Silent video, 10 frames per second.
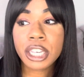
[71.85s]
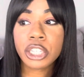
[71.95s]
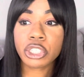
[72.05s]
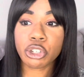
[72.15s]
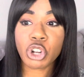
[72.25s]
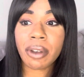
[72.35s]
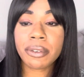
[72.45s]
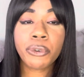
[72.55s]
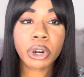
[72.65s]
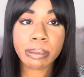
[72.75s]
So you're driving
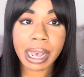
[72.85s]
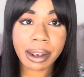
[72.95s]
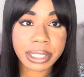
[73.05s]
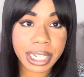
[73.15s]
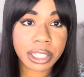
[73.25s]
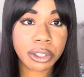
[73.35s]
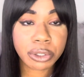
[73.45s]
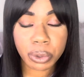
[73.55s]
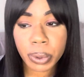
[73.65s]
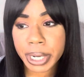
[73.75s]
40 miles to get to the
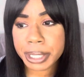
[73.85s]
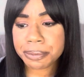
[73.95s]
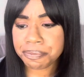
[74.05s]
store.